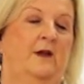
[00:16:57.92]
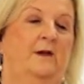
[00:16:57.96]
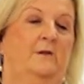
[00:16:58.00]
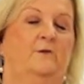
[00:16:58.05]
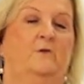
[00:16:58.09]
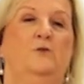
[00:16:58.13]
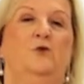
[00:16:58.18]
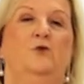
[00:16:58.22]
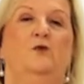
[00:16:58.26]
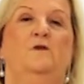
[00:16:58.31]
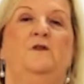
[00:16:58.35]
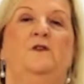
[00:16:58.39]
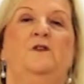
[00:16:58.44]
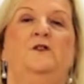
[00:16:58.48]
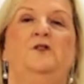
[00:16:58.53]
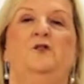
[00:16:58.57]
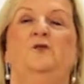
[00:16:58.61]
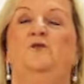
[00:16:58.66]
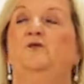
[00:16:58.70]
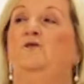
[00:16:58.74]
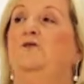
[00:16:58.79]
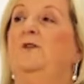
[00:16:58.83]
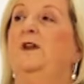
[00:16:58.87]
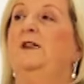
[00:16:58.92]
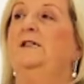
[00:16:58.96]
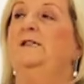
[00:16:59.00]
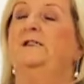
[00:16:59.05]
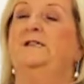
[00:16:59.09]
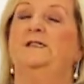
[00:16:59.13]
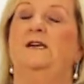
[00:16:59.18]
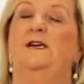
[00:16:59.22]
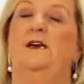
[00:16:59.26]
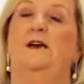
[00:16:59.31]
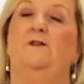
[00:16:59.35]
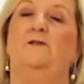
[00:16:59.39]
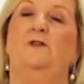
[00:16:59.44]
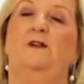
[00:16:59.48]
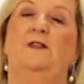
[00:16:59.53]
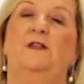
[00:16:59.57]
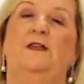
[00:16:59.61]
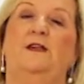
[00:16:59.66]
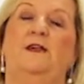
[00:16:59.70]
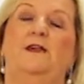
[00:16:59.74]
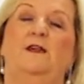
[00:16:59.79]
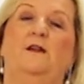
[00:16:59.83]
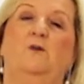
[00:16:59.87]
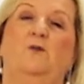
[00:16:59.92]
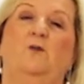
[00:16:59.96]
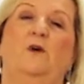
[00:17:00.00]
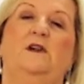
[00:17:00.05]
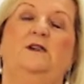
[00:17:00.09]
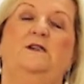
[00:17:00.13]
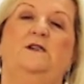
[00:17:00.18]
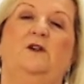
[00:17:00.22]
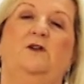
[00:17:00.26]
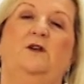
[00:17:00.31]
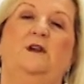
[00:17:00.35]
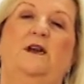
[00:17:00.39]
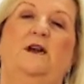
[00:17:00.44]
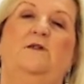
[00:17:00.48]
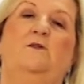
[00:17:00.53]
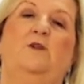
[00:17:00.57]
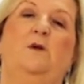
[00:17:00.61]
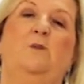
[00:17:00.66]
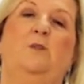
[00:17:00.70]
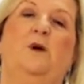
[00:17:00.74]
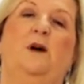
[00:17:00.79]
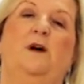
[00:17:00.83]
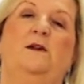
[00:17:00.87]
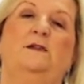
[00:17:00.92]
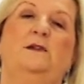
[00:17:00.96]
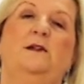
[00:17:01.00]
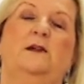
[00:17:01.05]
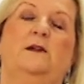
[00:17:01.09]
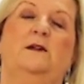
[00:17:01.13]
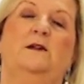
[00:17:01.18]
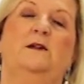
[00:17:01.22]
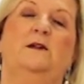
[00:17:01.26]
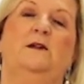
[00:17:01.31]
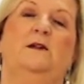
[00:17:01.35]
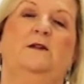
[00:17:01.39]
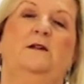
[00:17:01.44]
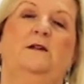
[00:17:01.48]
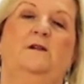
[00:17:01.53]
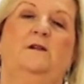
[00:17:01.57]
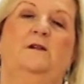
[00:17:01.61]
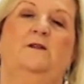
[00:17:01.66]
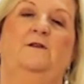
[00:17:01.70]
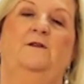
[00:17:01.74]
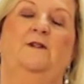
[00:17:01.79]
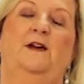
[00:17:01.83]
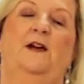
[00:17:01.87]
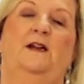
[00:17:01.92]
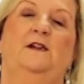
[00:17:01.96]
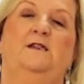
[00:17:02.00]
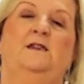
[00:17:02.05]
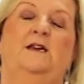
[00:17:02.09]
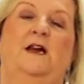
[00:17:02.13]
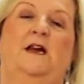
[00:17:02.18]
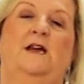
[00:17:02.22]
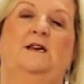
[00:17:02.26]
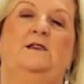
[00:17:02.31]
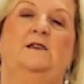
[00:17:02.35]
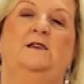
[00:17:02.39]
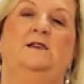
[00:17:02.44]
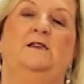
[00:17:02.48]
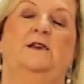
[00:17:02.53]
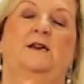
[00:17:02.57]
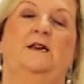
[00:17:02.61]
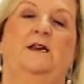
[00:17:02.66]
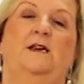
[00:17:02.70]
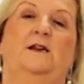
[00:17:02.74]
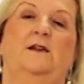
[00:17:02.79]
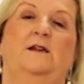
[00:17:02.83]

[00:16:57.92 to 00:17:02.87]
Moving your wrists and everything. Well done, everybody. Fantastic.